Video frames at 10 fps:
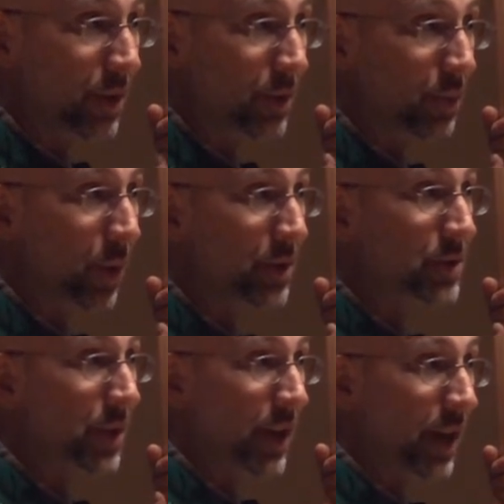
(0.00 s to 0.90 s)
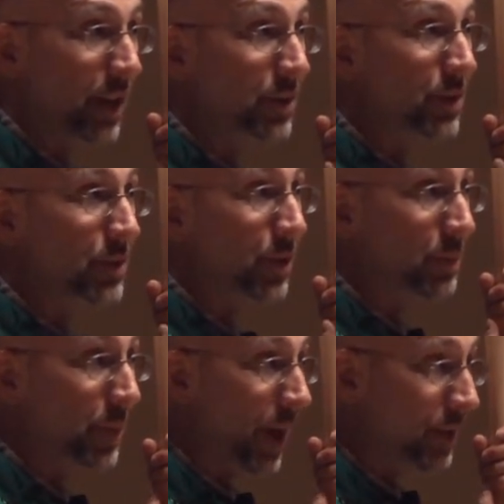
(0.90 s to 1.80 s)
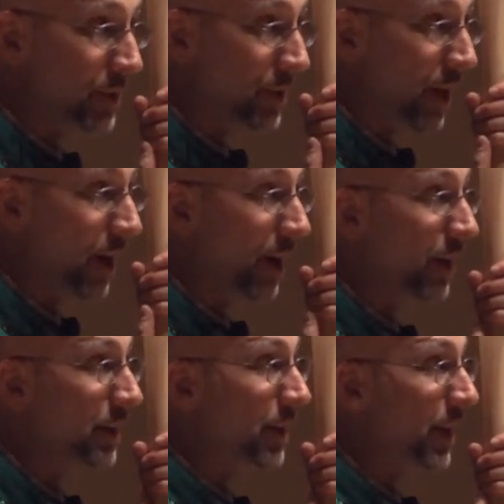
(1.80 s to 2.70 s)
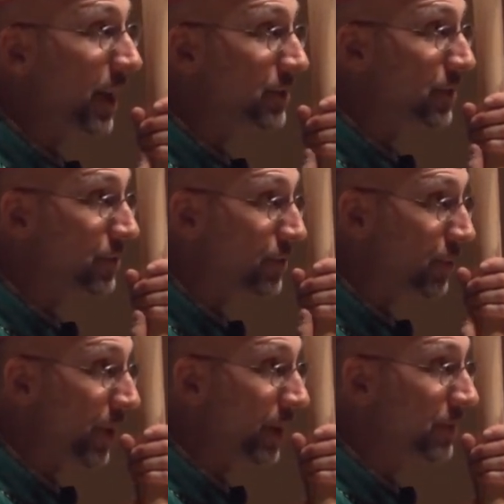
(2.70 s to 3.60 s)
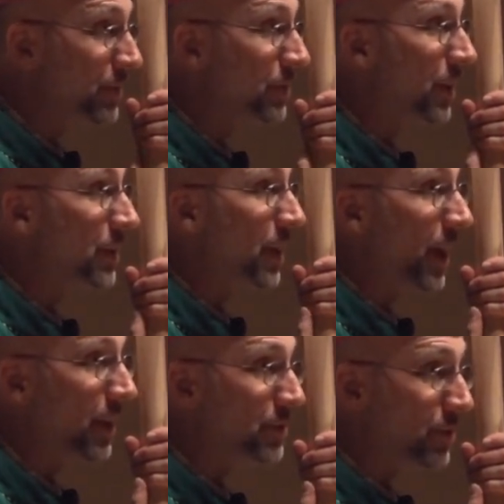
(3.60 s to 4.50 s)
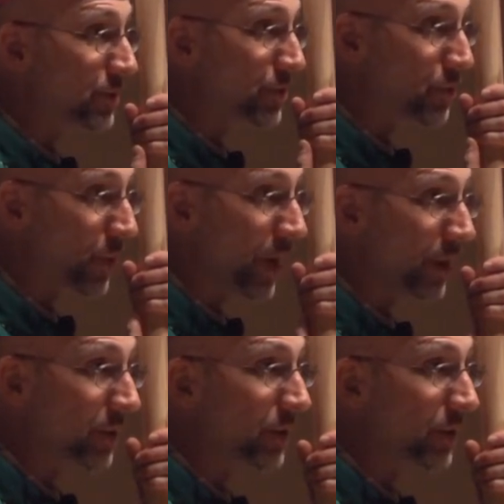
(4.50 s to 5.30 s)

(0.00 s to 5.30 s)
to once again turn back to God and ask his grace and to ask his strength,